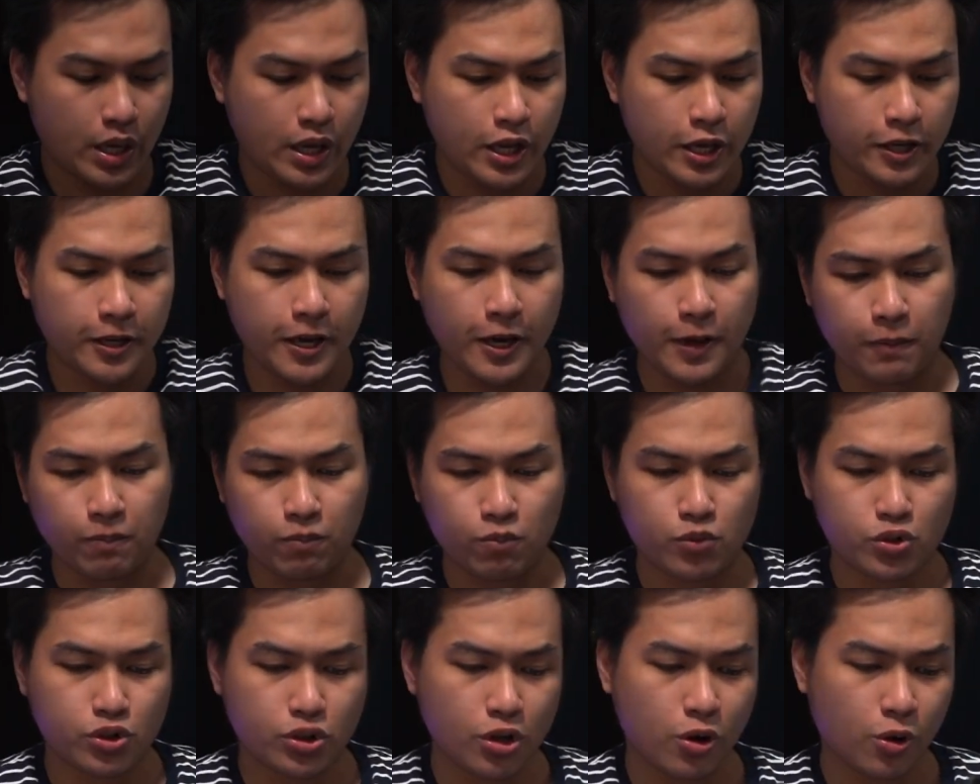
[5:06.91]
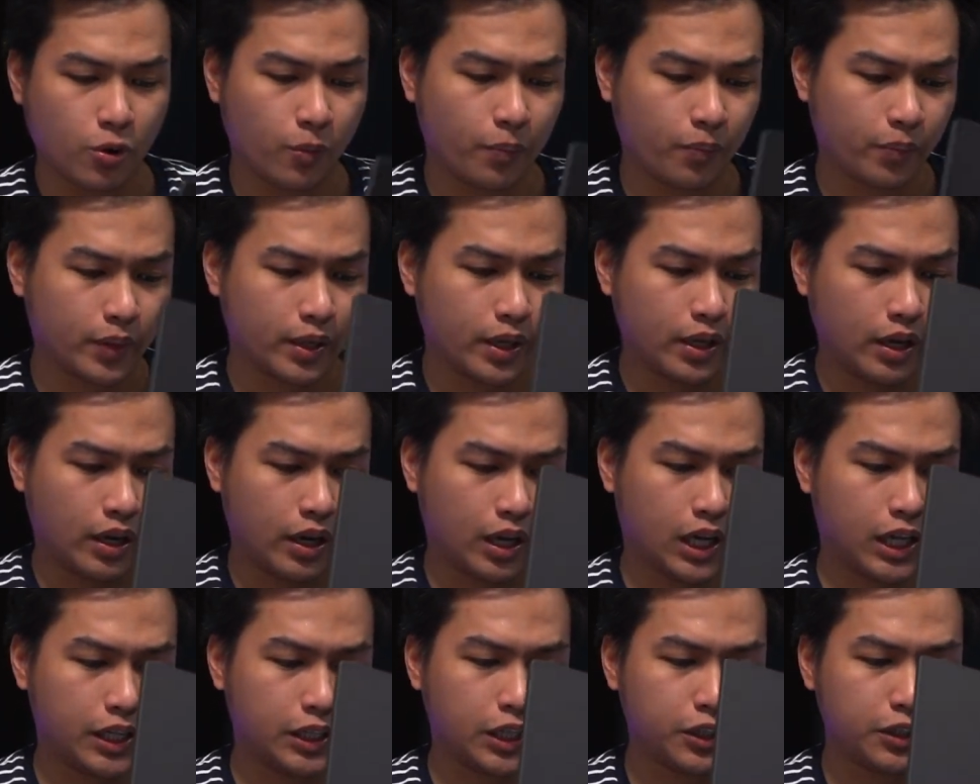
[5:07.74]
Okay, so
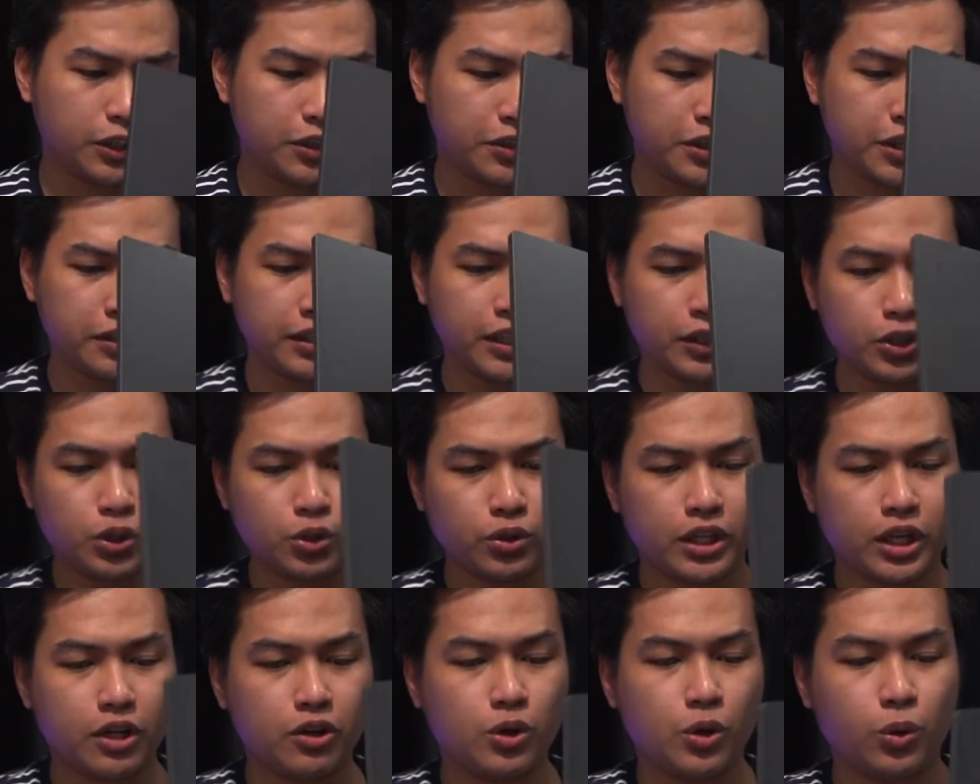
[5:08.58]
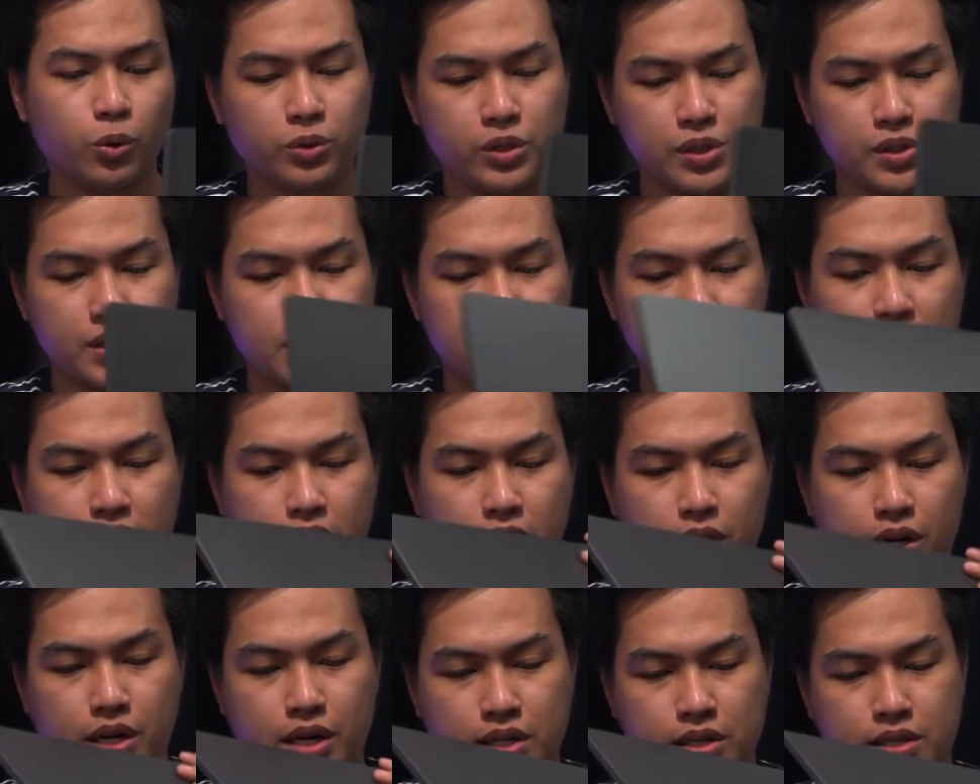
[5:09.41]
another thing that you can notice
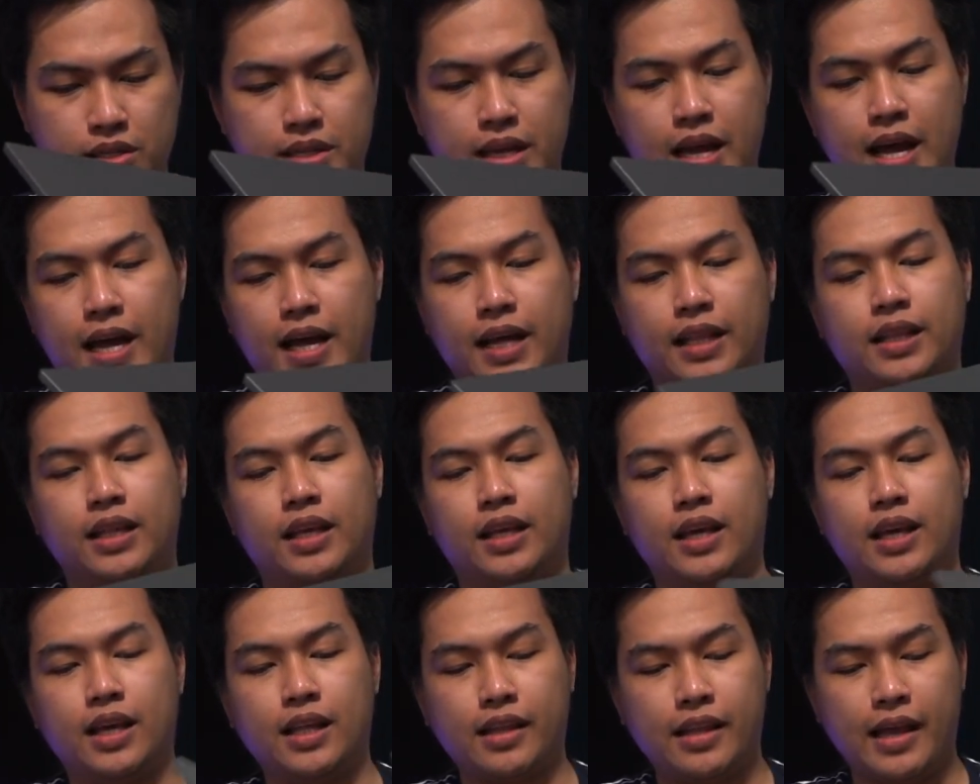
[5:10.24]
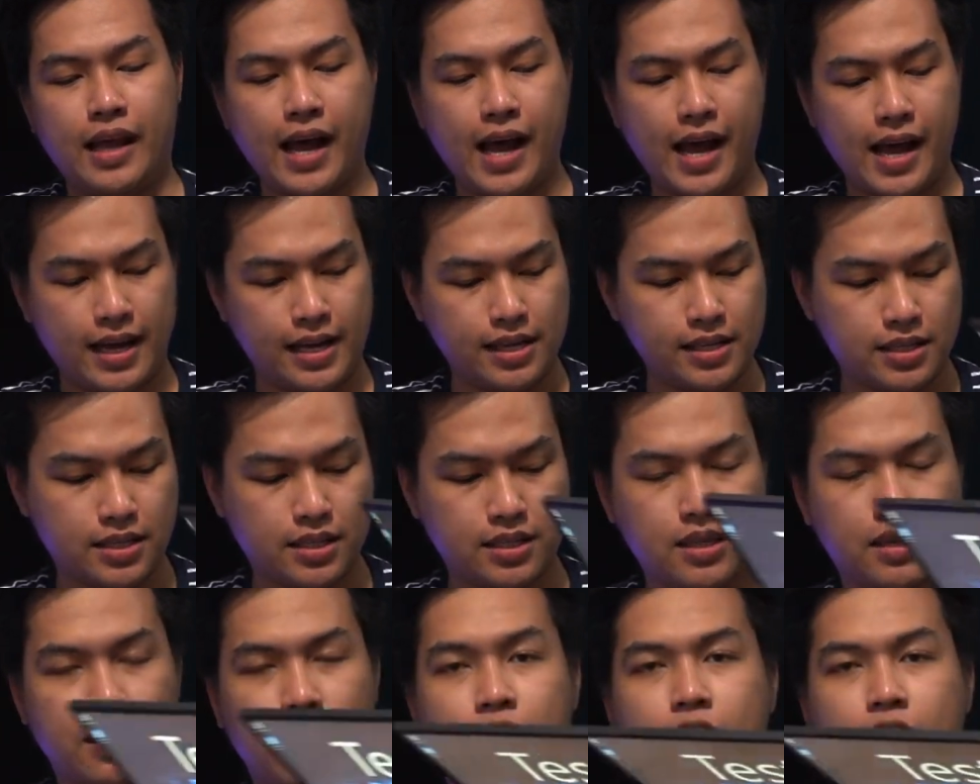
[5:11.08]
here is that it has